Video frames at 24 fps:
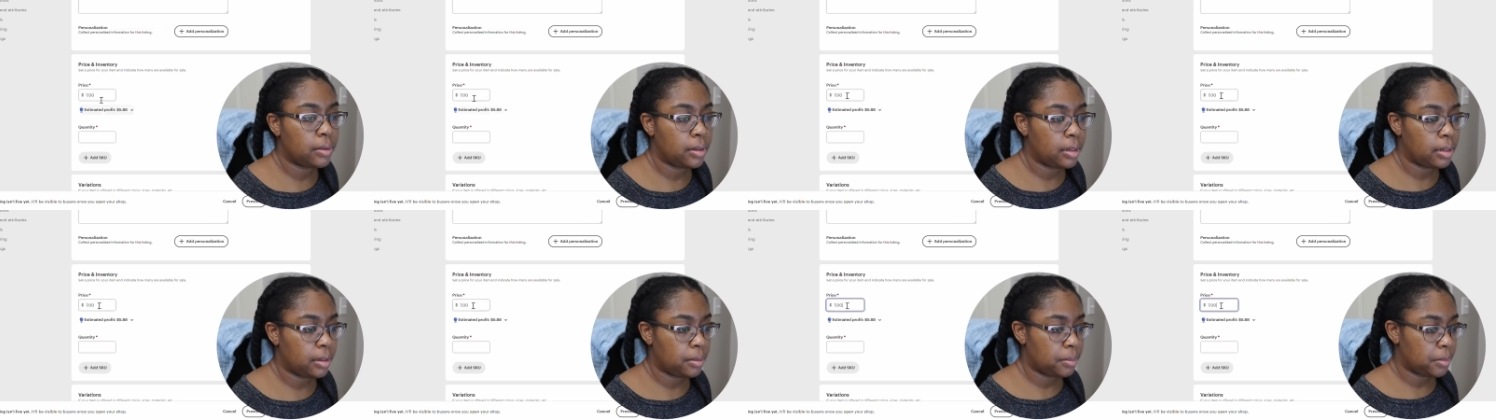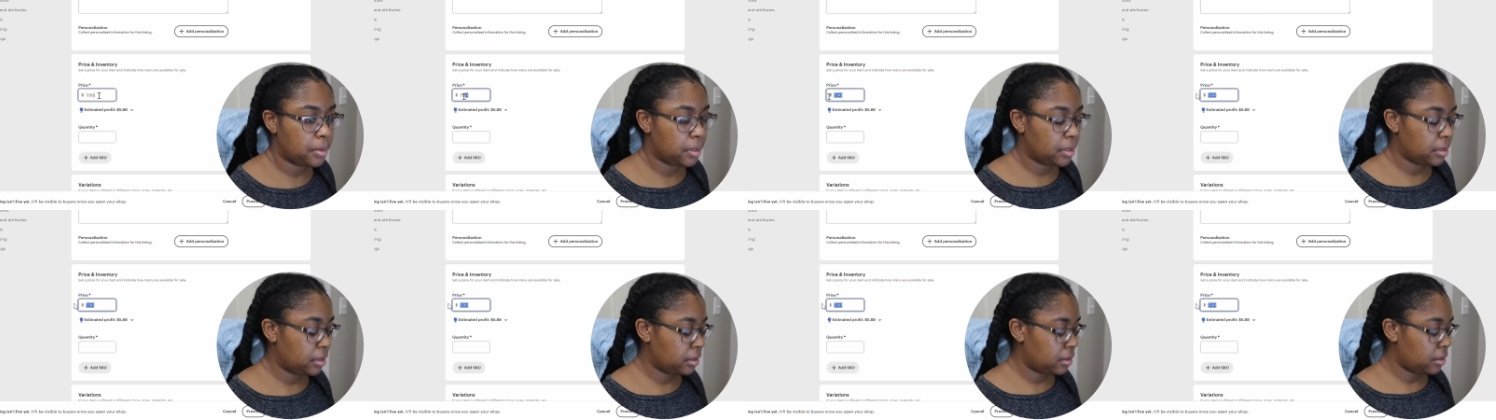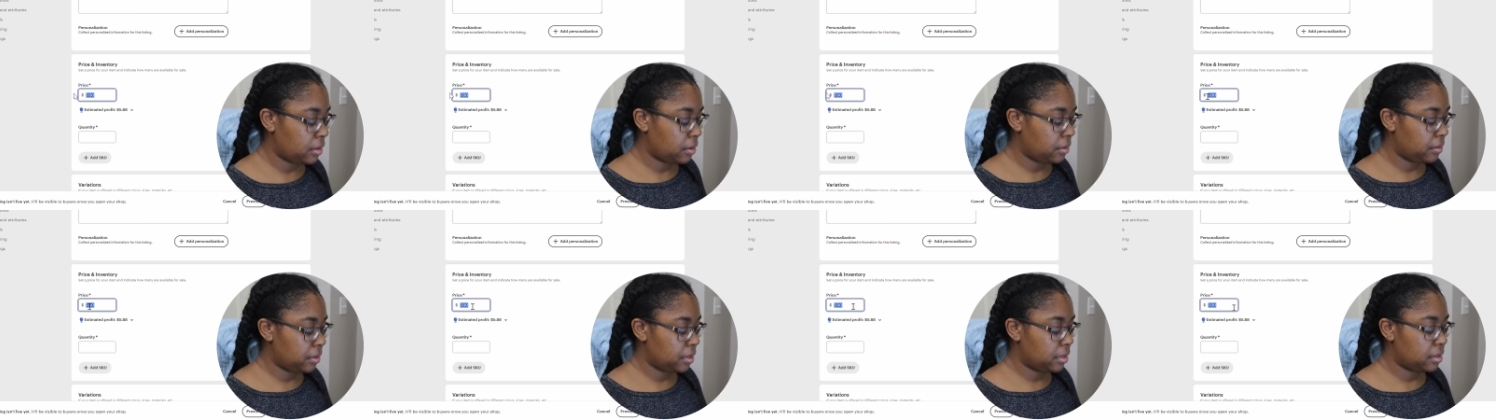Okay, I'm gonna
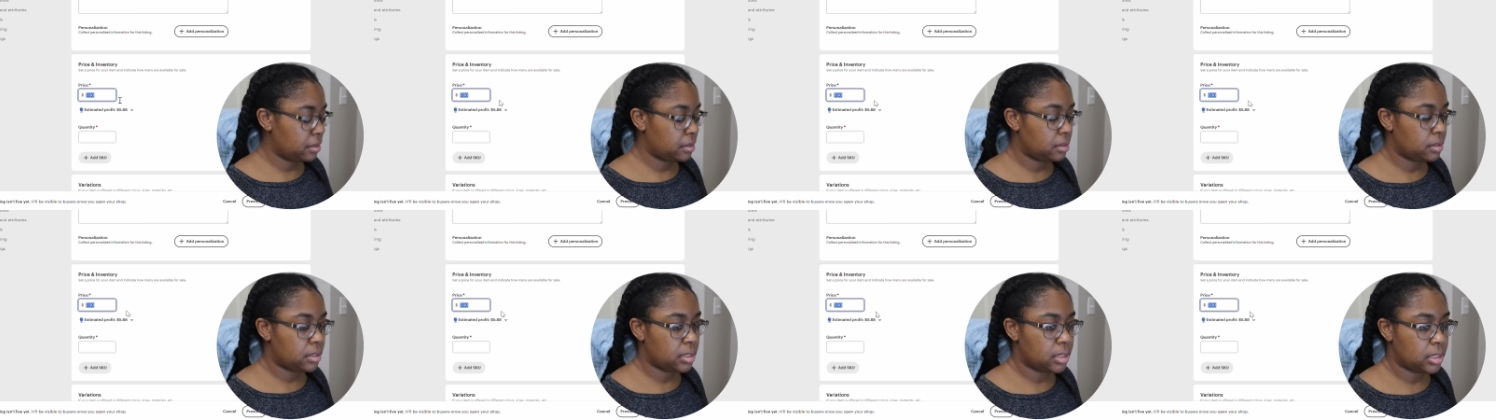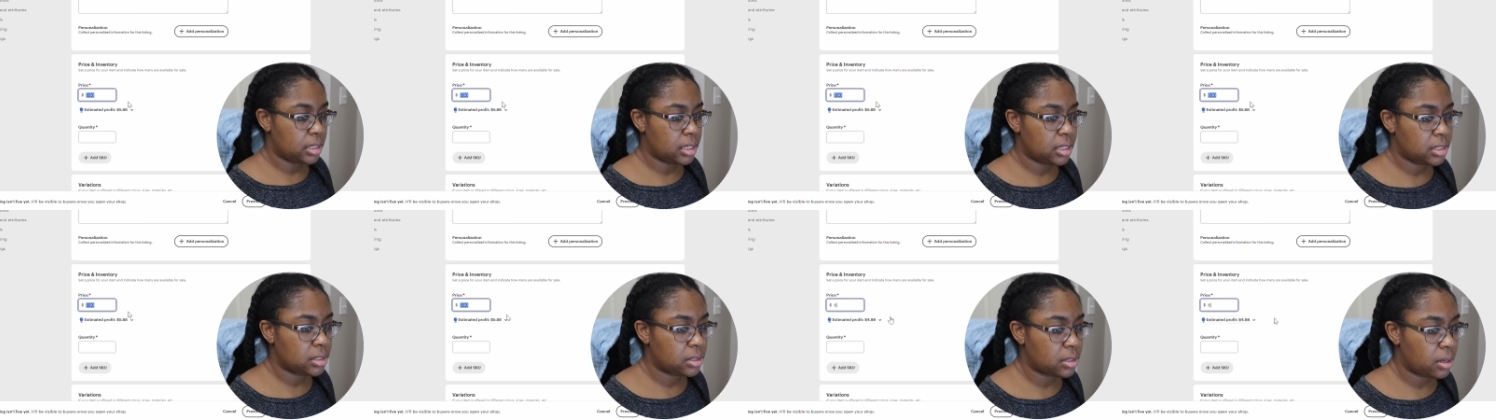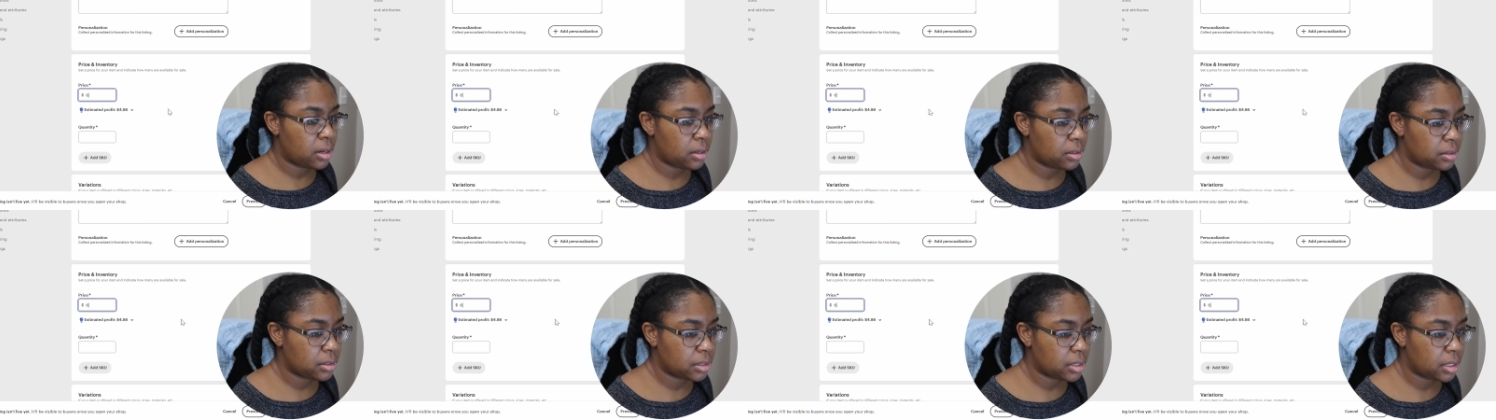go with
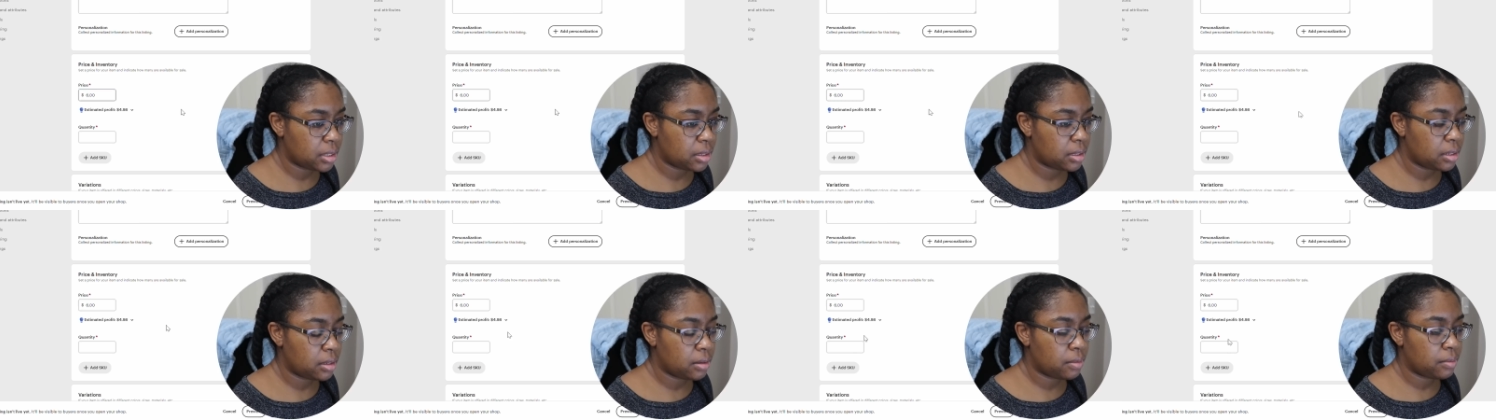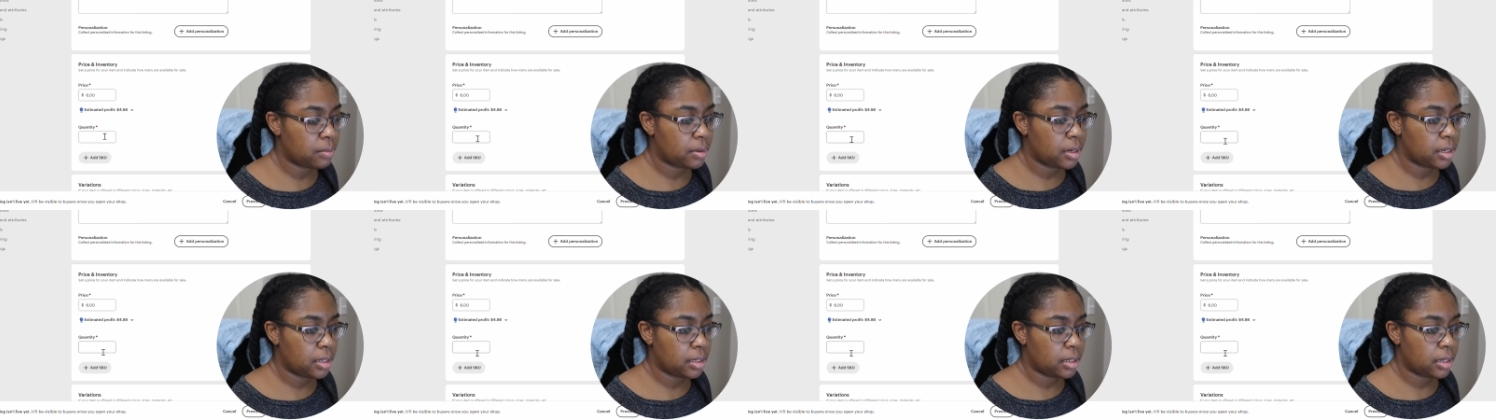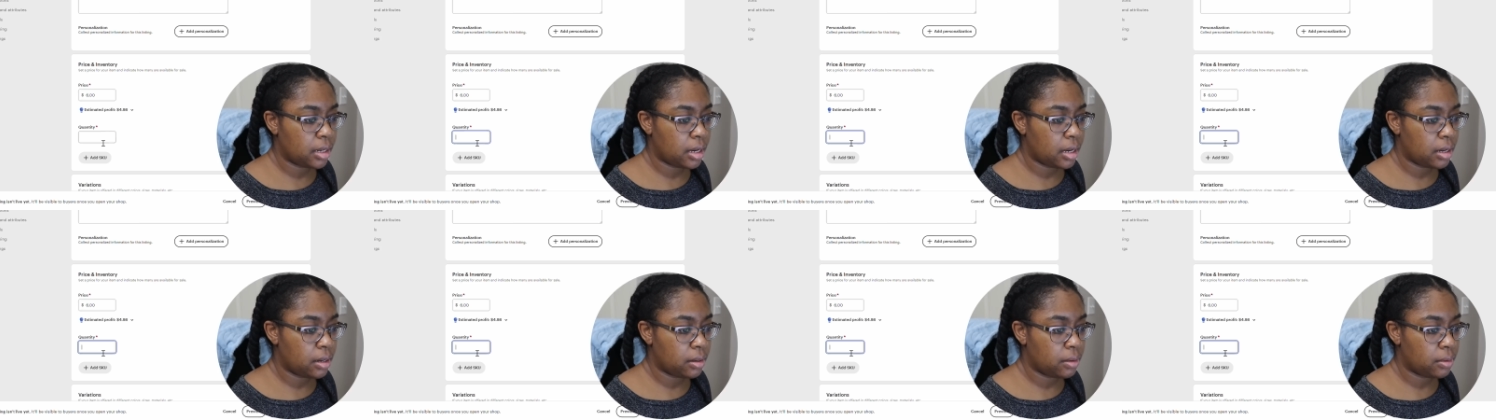$6 I think right
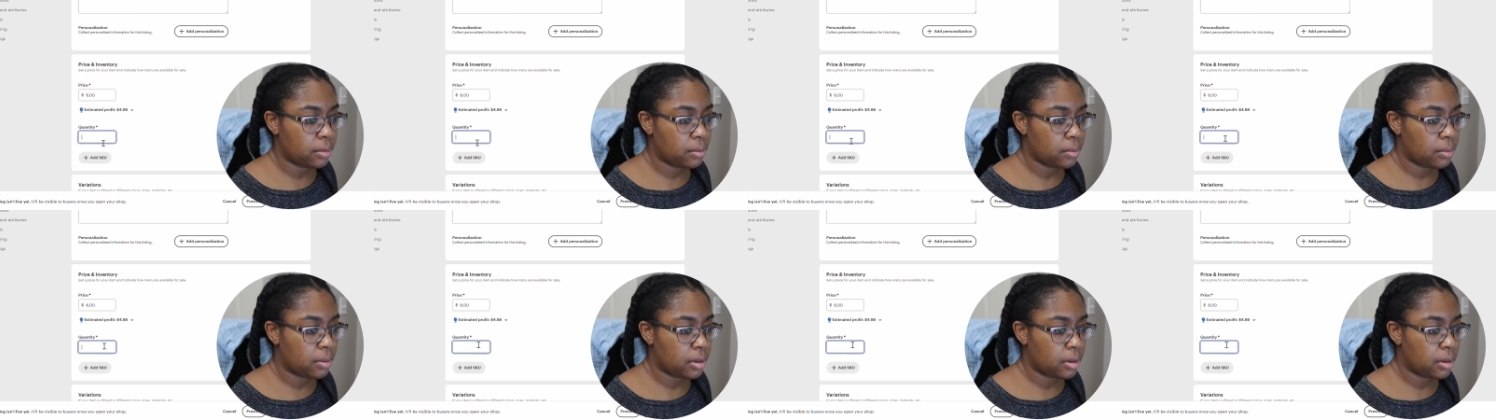now.